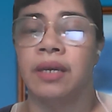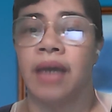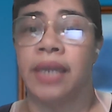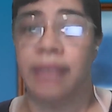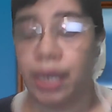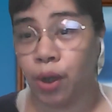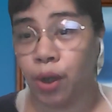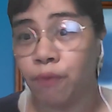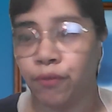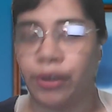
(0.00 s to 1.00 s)
I take
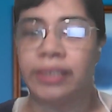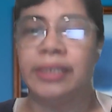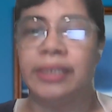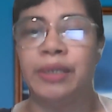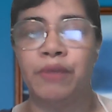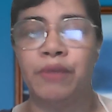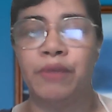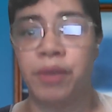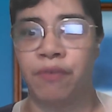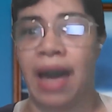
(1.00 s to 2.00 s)
comfort
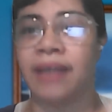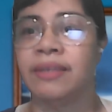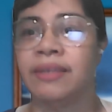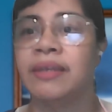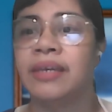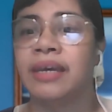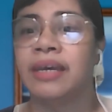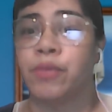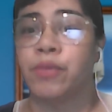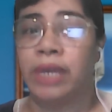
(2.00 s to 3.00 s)
from the fact
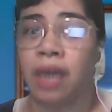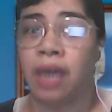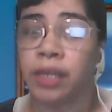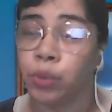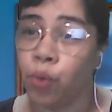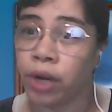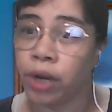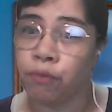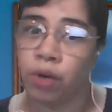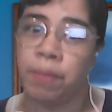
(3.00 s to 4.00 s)
that we cannot
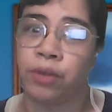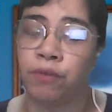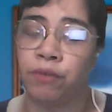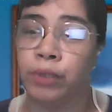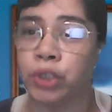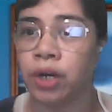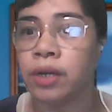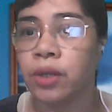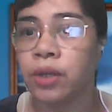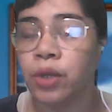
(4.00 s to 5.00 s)
work for a better
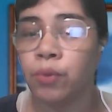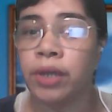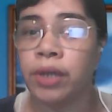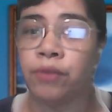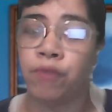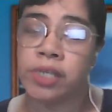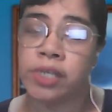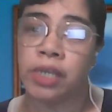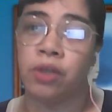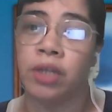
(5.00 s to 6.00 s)
future without first
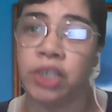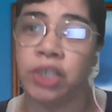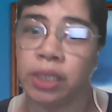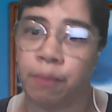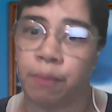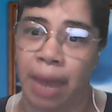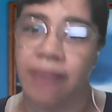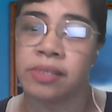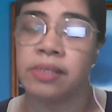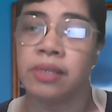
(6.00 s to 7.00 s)
acknowledging the
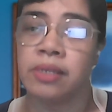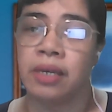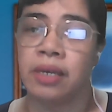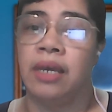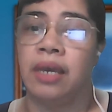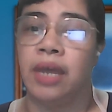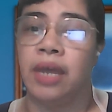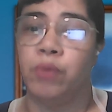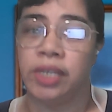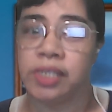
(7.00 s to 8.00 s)
past
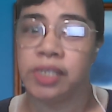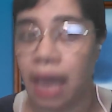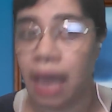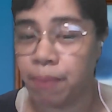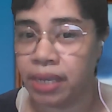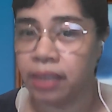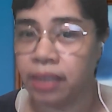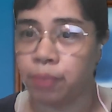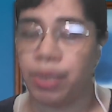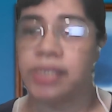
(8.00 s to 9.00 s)
and what is still happening in
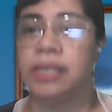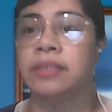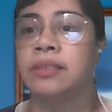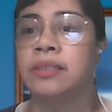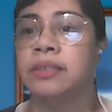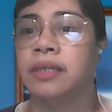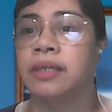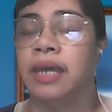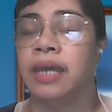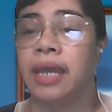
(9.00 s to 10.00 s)
the present,
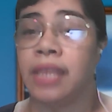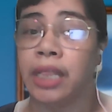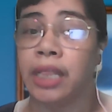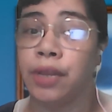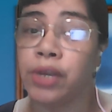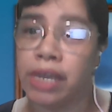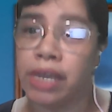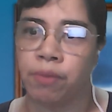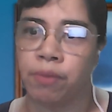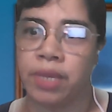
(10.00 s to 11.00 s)
and then
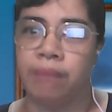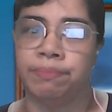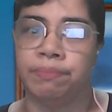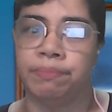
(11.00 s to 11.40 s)
learning from them.